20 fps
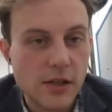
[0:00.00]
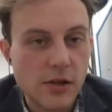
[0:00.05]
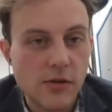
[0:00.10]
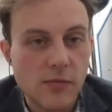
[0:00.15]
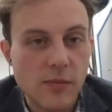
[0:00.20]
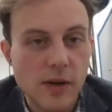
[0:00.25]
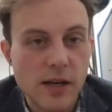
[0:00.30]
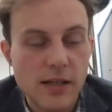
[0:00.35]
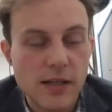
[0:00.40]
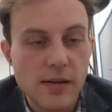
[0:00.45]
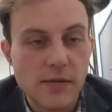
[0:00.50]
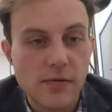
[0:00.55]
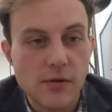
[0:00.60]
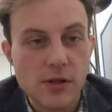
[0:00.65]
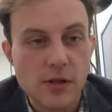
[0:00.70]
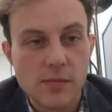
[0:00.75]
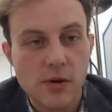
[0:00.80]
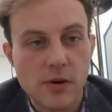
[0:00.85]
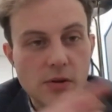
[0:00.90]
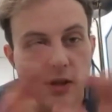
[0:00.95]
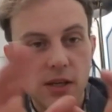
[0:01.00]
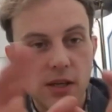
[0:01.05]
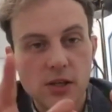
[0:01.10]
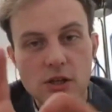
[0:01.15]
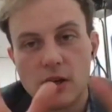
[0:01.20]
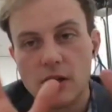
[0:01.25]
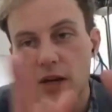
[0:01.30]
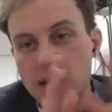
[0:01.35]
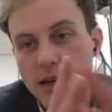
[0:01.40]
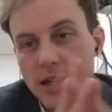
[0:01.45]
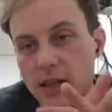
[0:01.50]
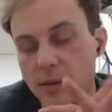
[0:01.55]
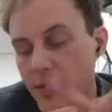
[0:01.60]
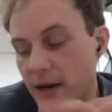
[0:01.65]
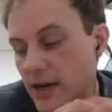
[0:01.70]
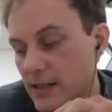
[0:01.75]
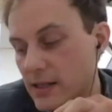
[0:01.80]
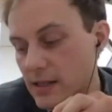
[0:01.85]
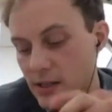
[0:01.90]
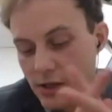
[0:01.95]
who've made a difference both this year and in the
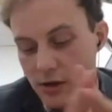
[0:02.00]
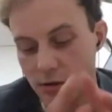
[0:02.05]
past.